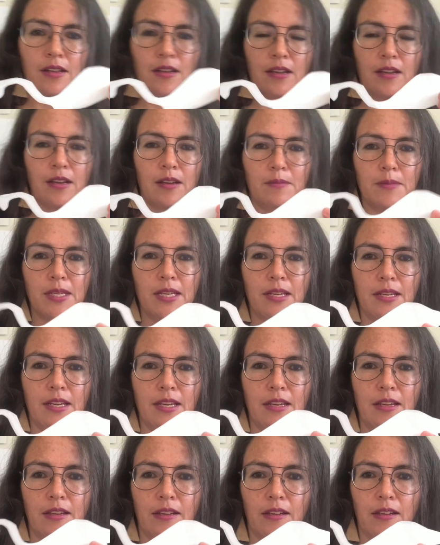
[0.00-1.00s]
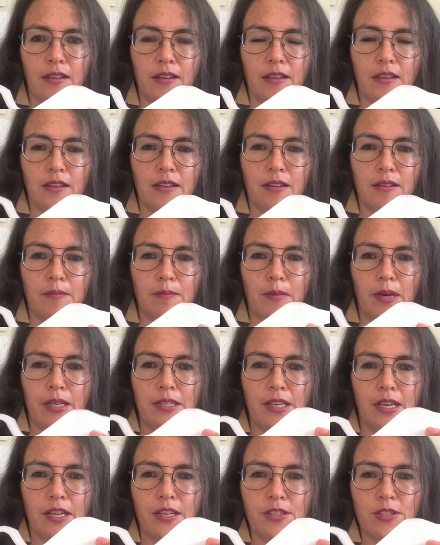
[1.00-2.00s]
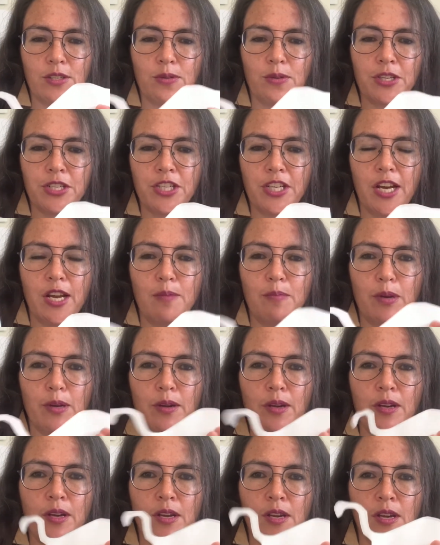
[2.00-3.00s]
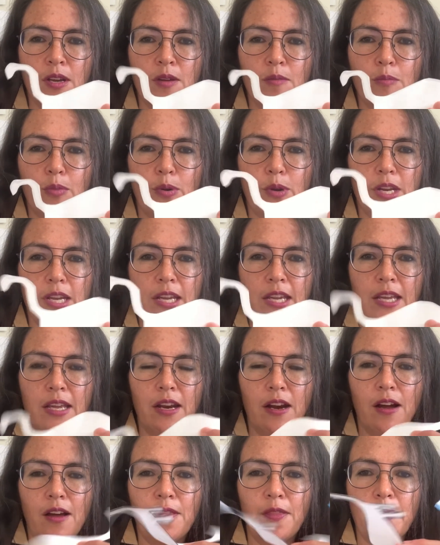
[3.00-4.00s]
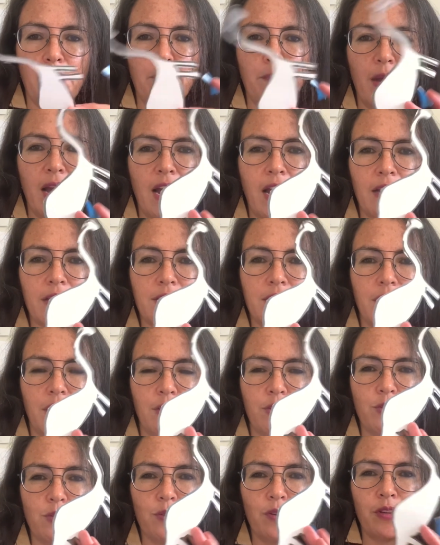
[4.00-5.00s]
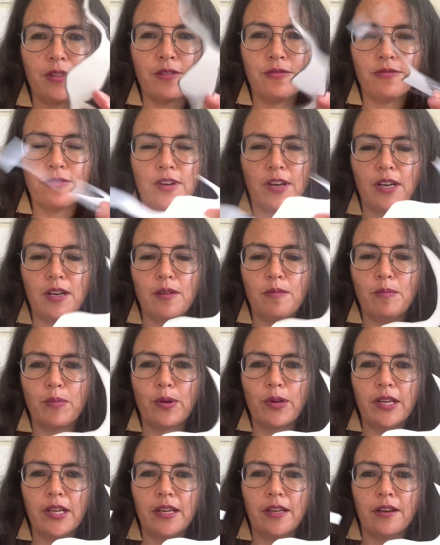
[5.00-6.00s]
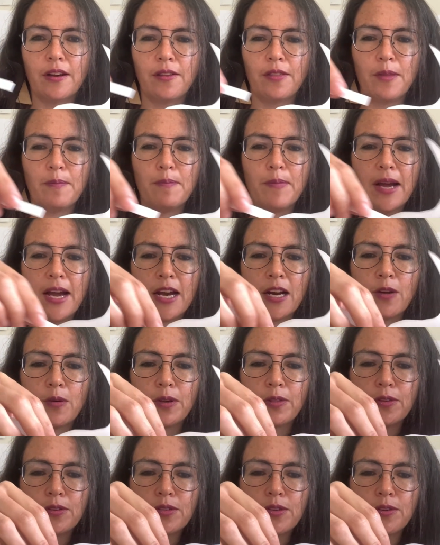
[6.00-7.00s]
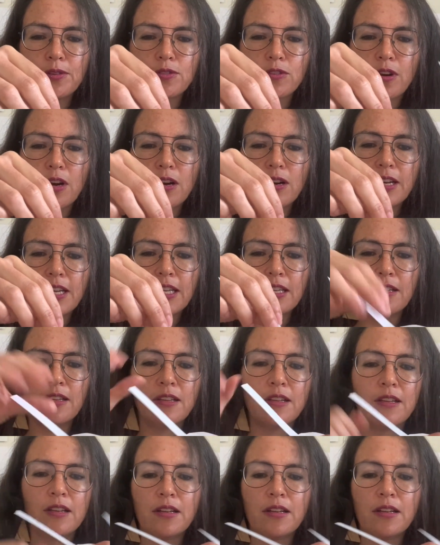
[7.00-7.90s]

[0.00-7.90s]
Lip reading: I'm taking my dinosaur shape, putting it on the back. See, I drew on the front, putting it on the back where there's no drawing.